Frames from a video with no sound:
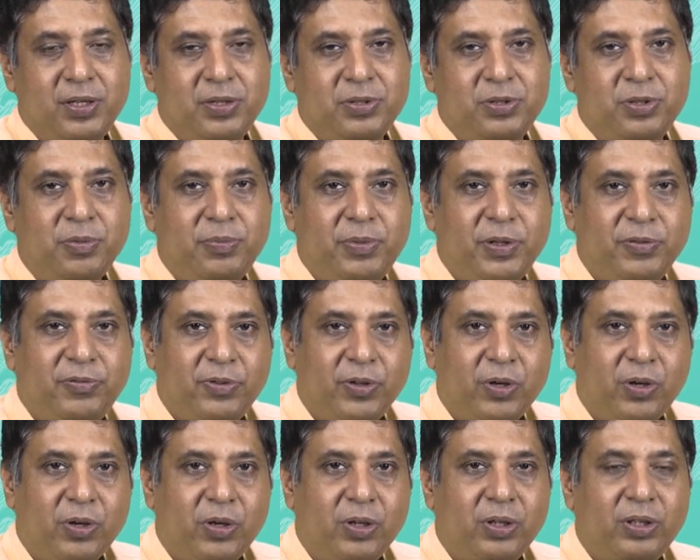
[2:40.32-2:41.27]
So,
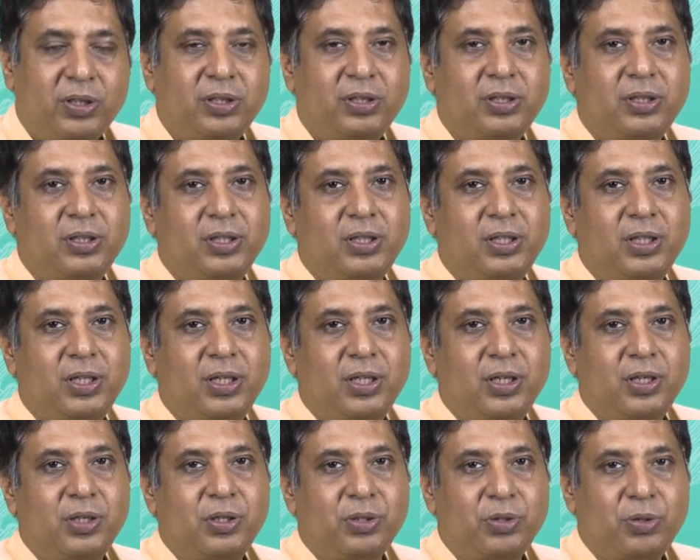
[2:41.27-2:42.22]
before
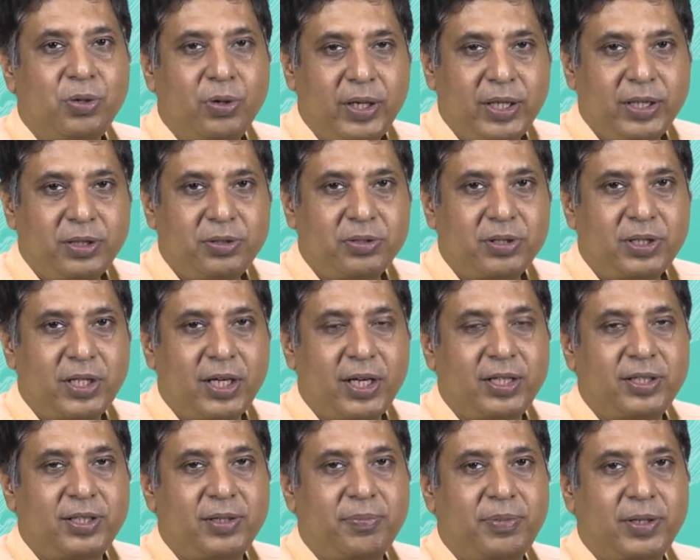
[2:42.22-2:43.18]
going to
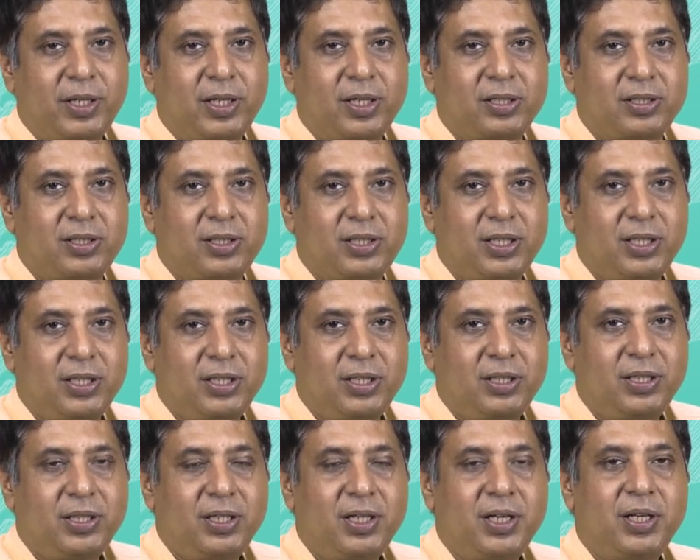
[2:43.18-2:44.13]
take the
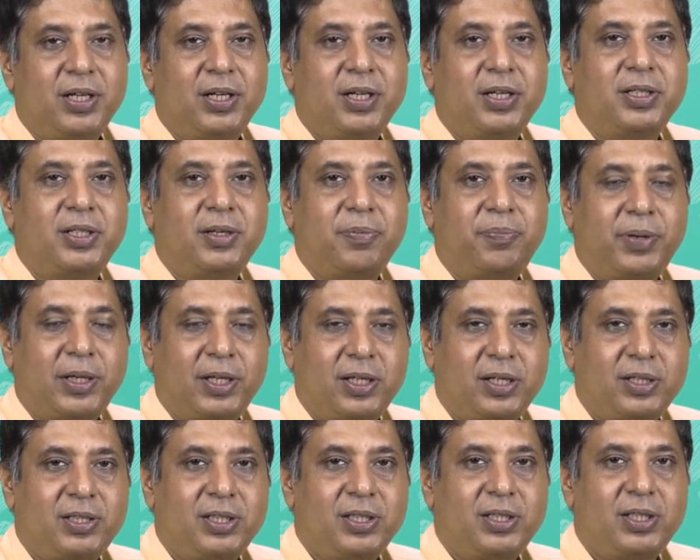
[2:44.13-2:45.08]

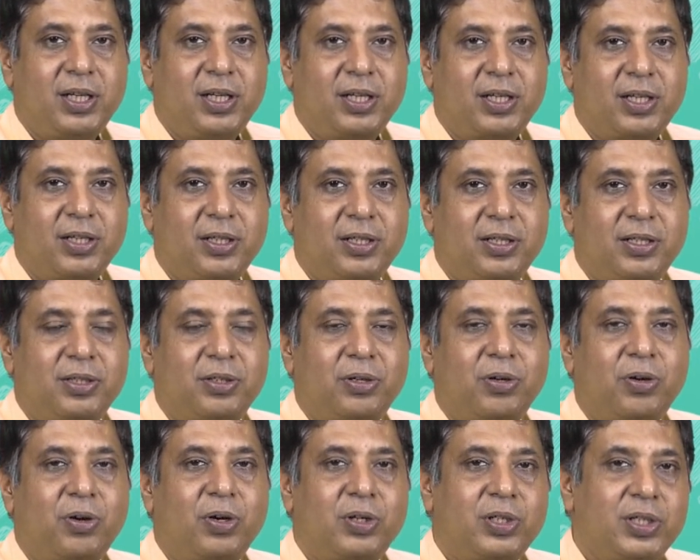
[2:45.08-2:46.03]
penalty taker
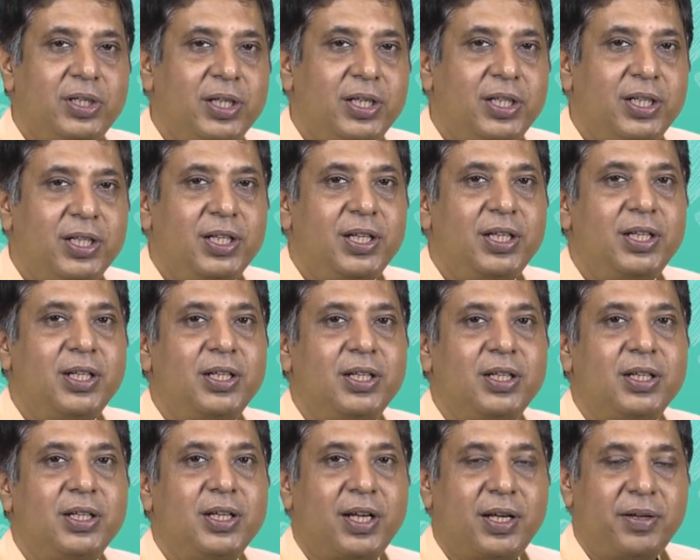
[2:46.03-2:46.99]
already
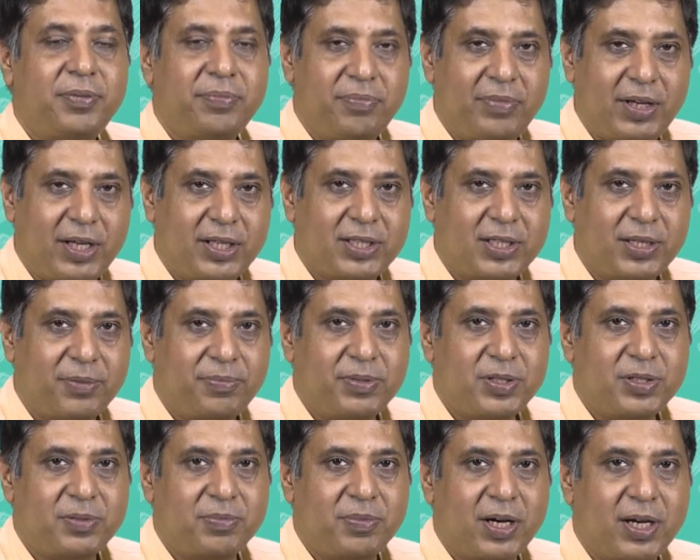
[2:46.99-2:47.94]
makes up
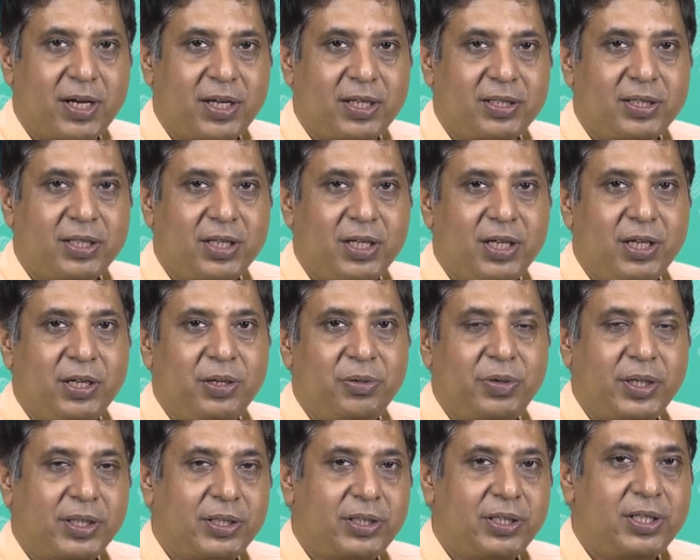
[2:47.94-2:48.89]
his mind
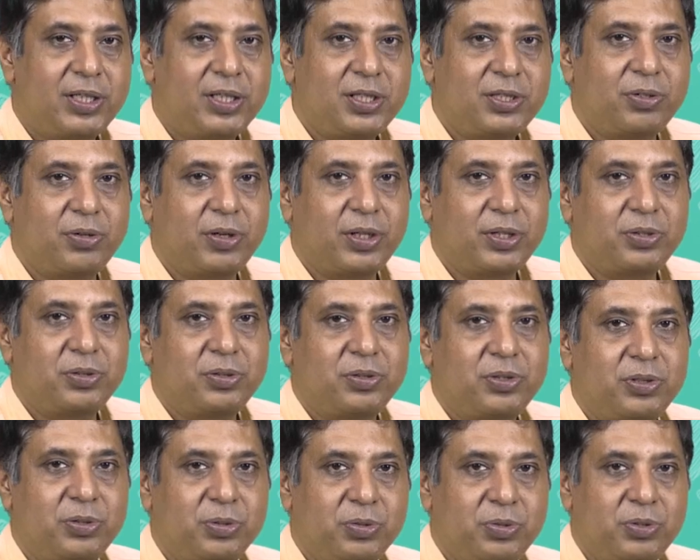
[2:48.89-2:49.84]
whether he is going to
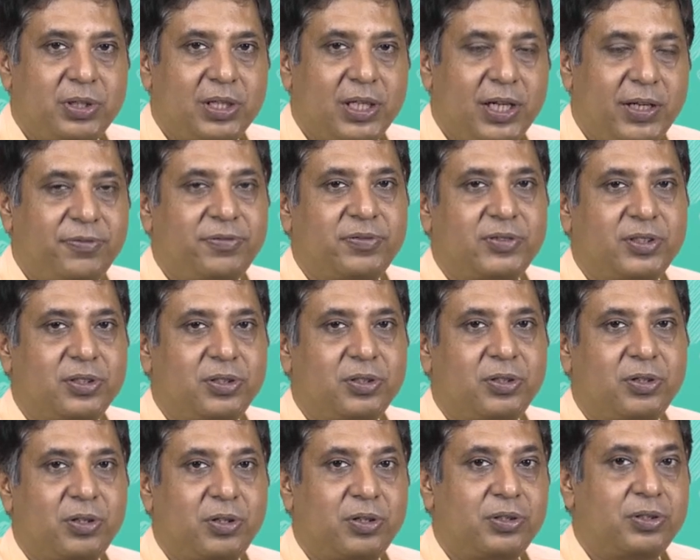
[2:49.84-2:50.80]
shoot left
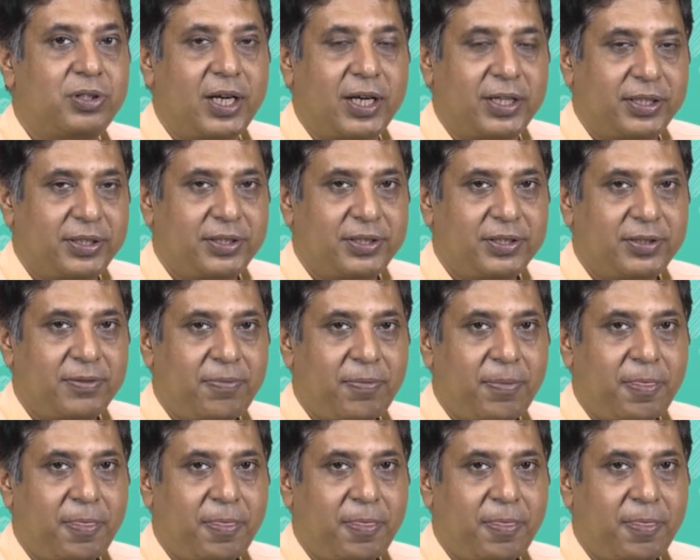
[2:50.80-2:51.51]
or right,